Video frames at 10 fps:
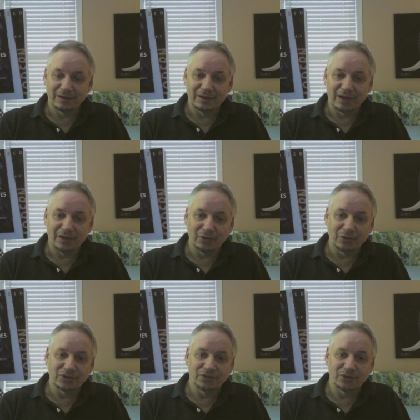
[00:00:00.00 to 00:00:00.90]
Now,
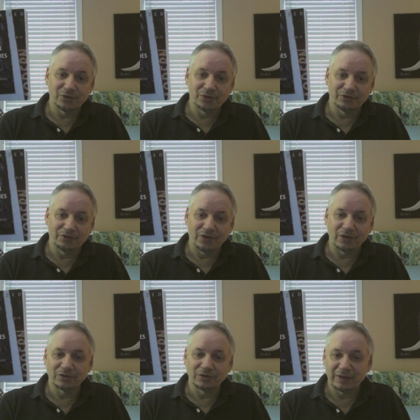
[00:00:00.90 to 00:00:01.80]
those of you who have
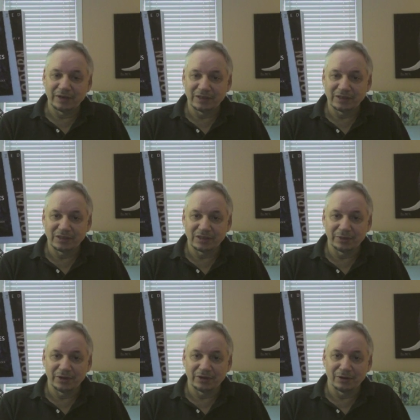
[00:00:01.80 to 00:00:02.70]
followed me and listened to
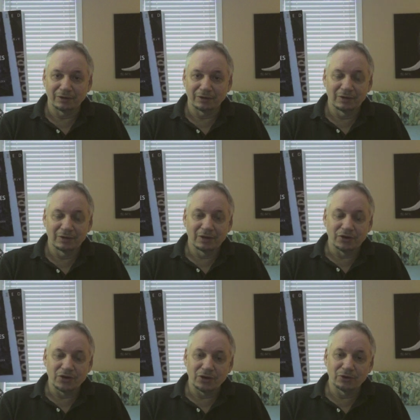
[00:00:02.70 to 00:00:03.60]
me at all
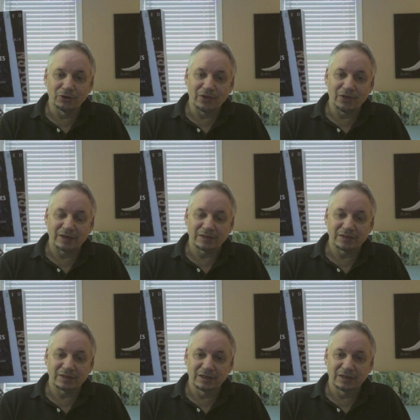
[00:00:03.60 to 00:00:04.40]
know that